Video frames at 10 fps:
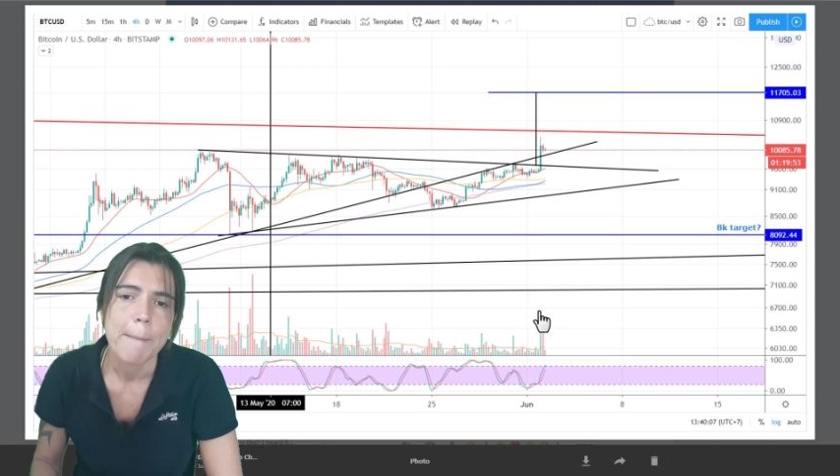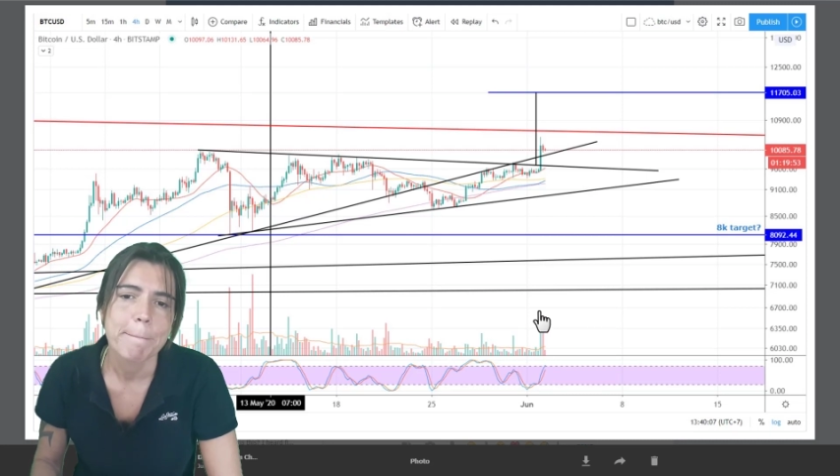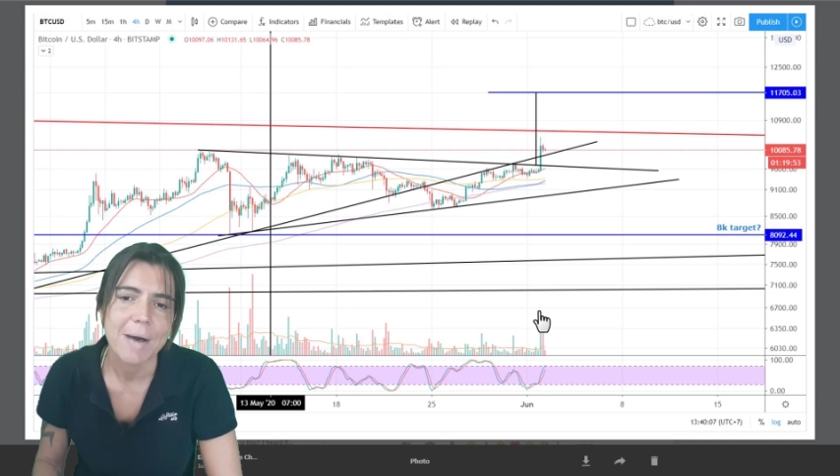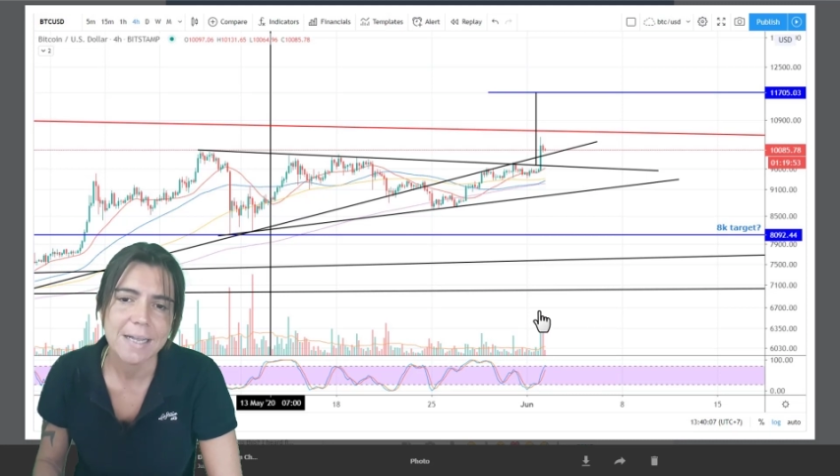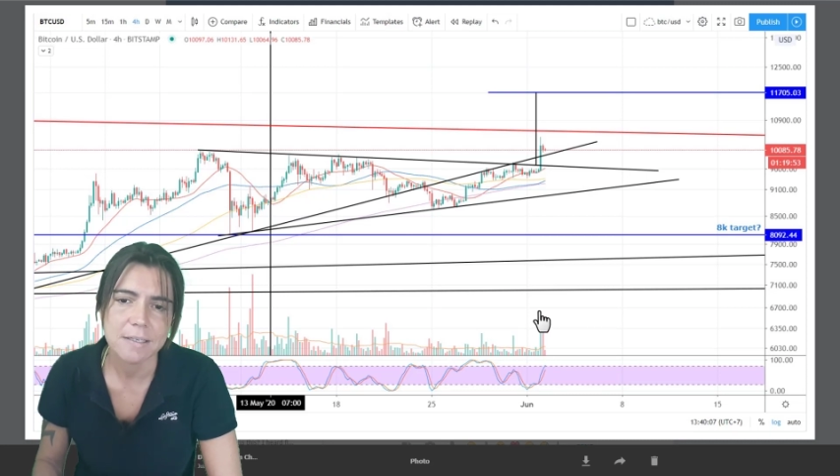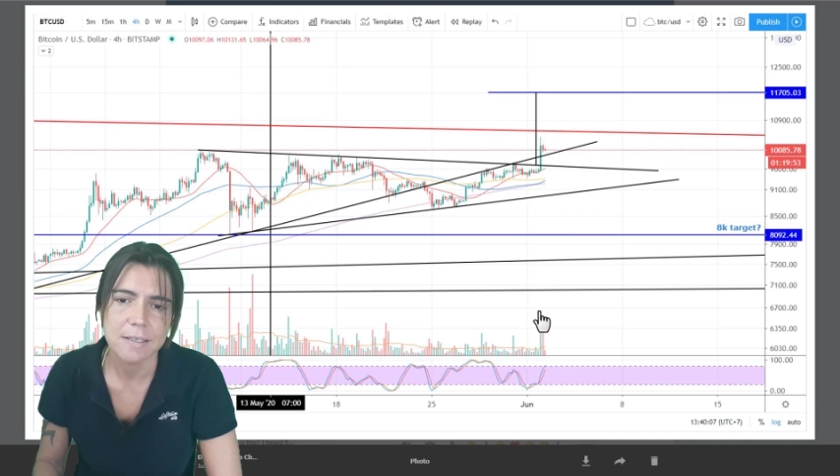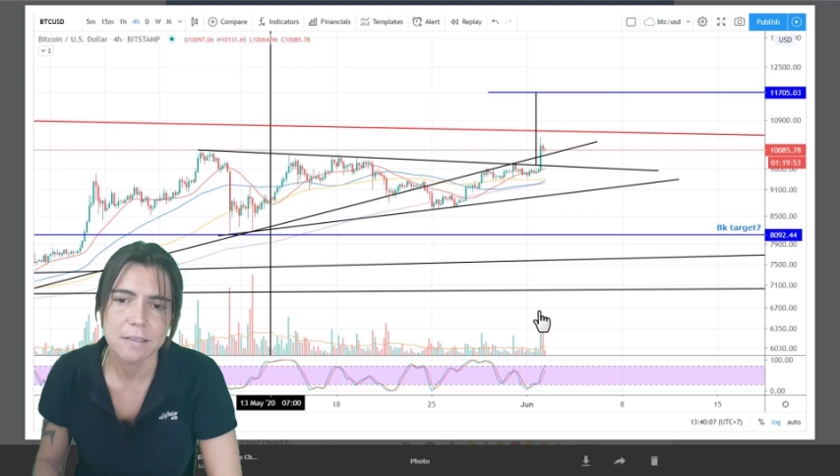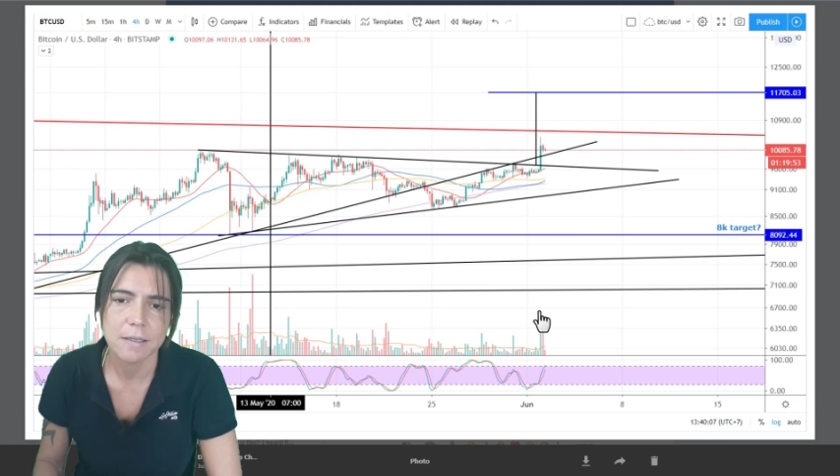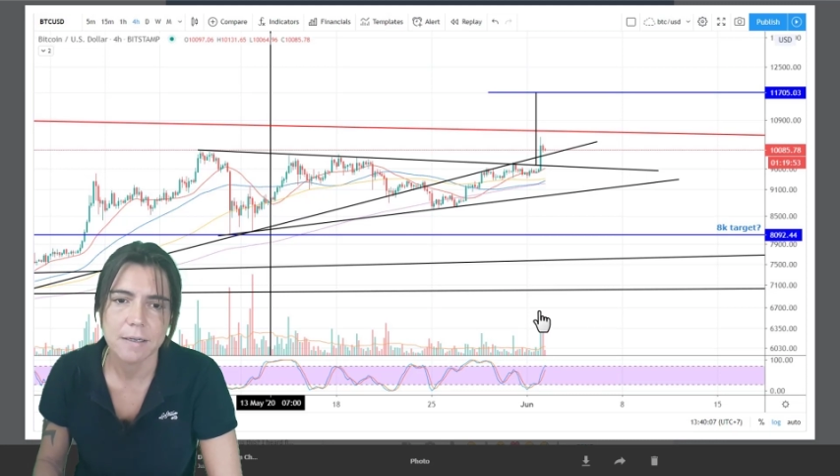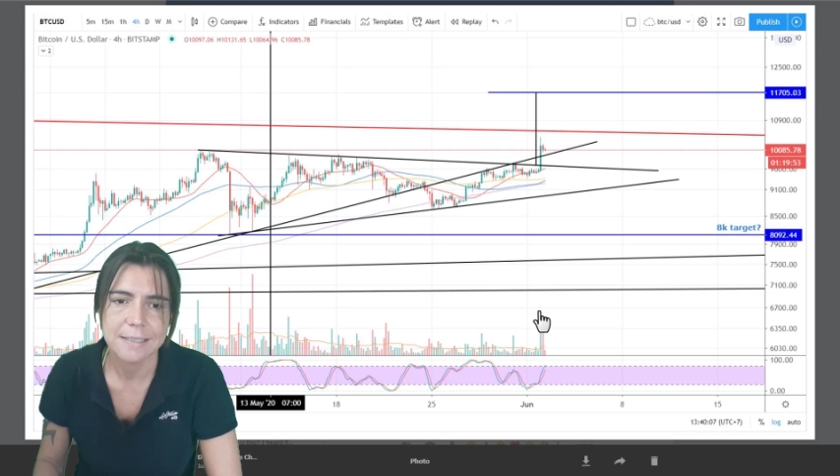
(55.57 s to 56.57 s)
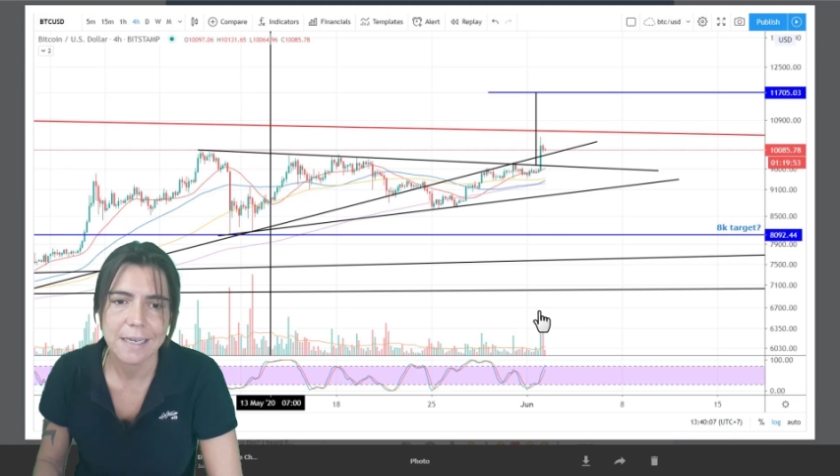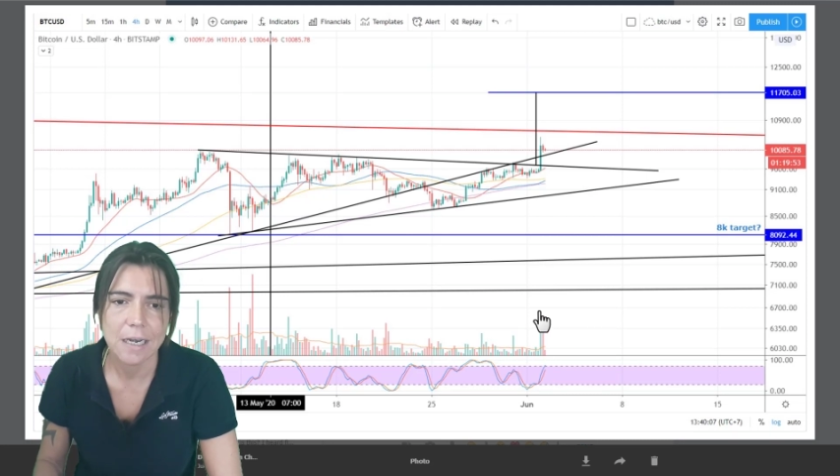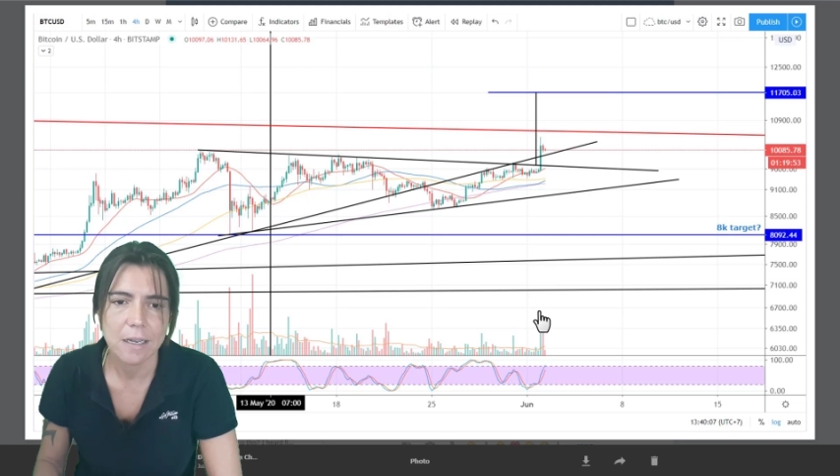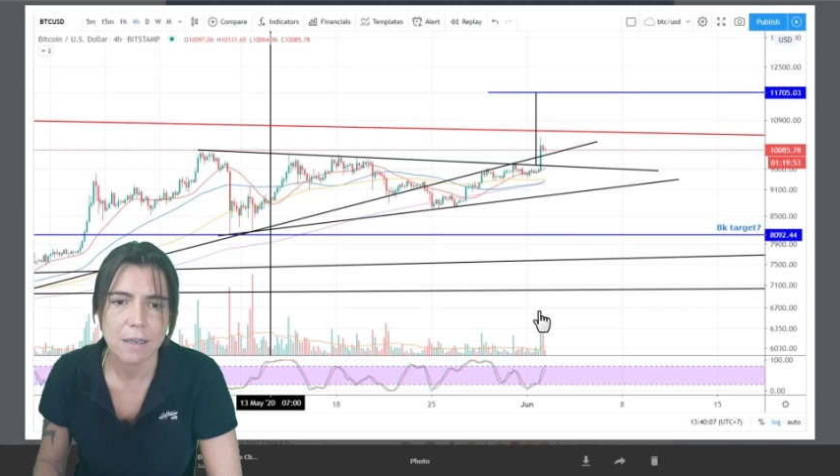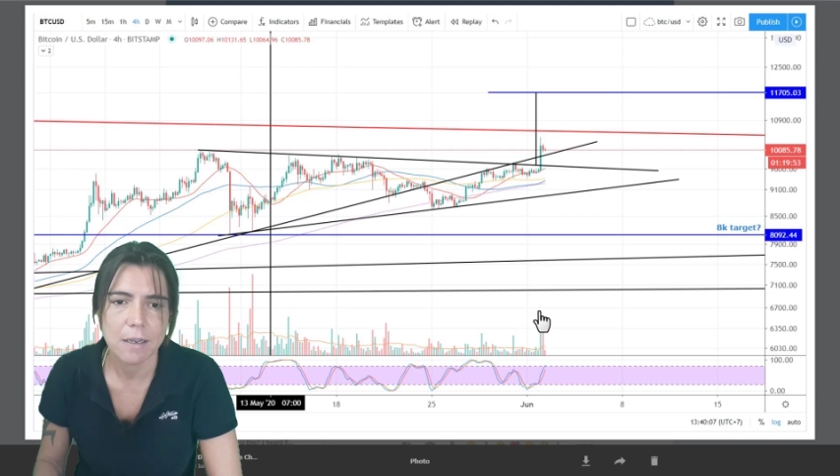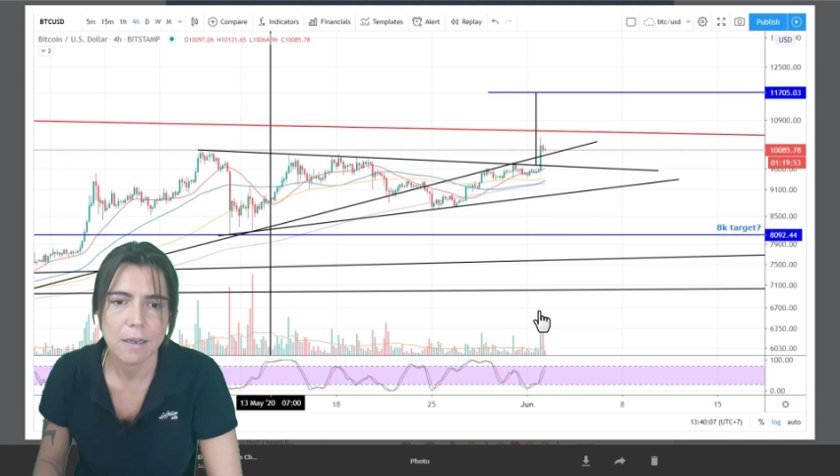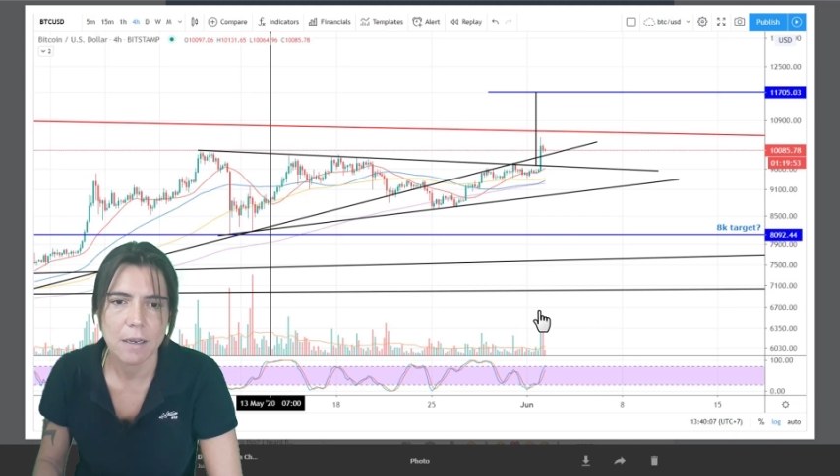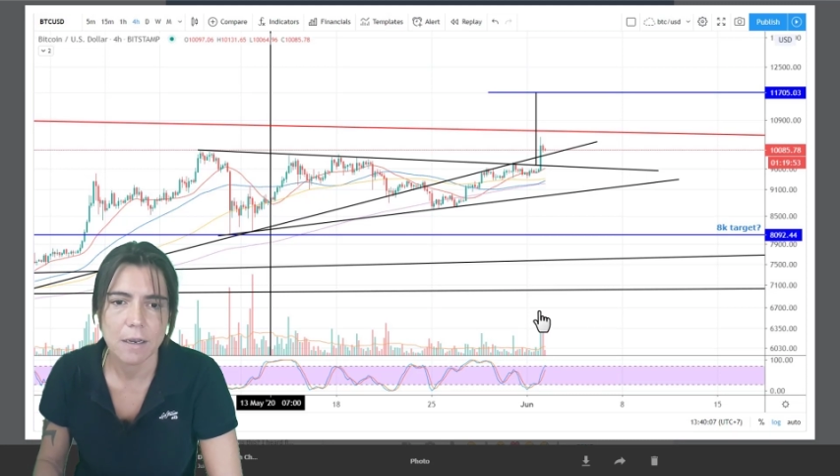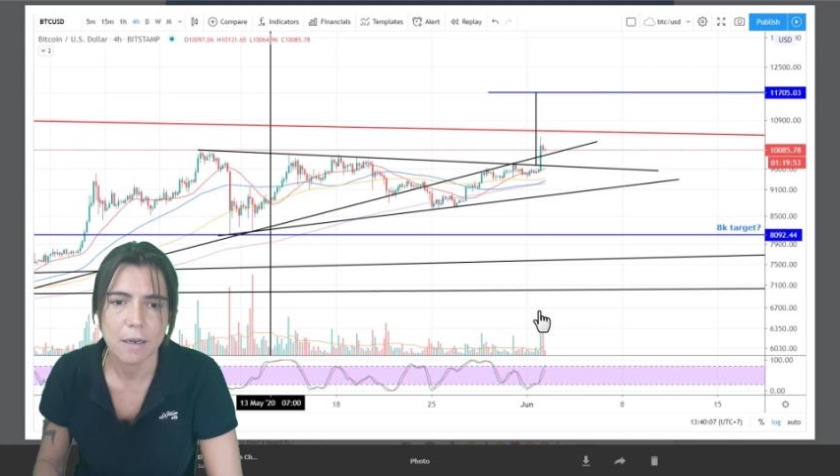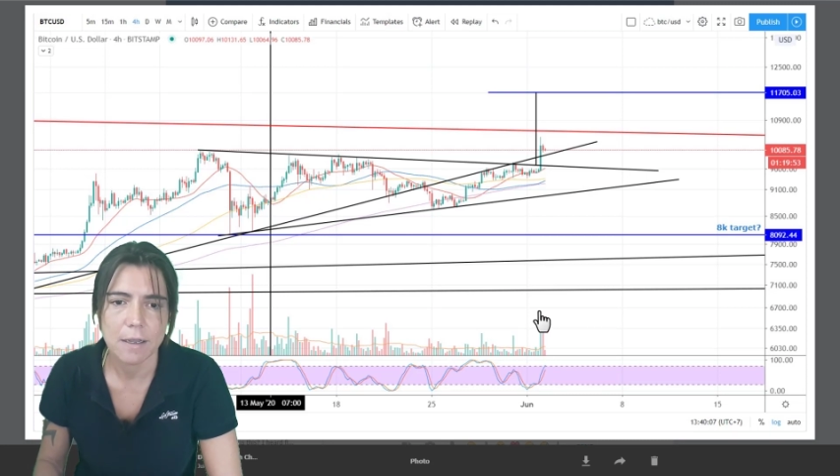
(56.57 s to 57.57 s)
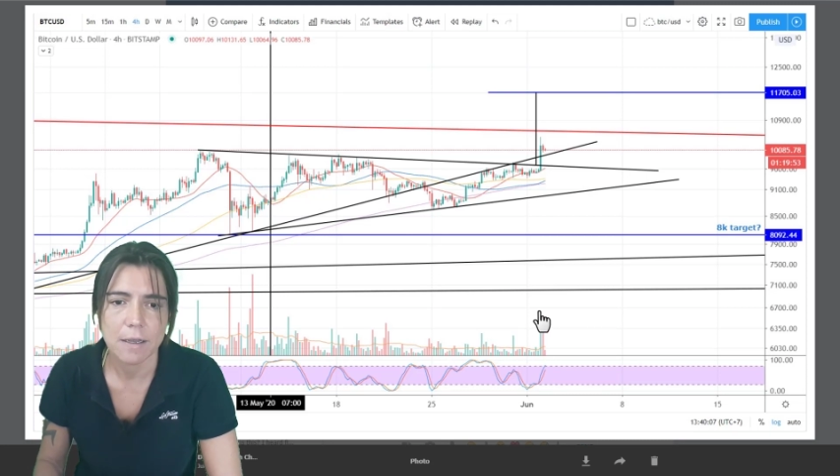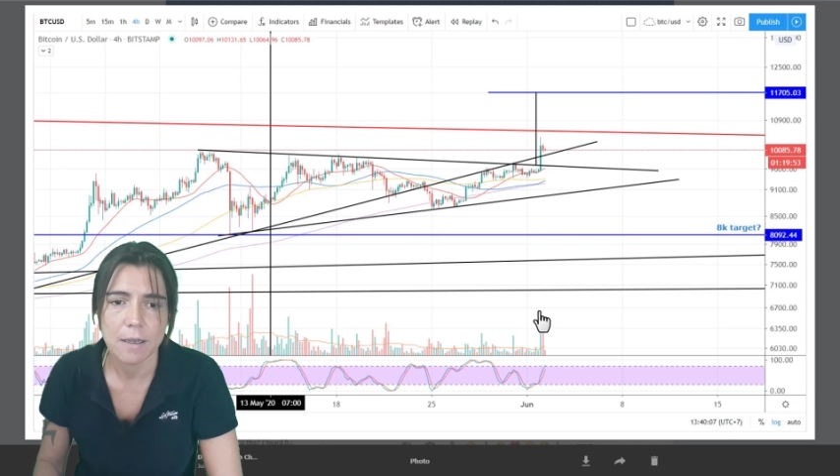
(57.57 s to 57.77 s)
but in the daily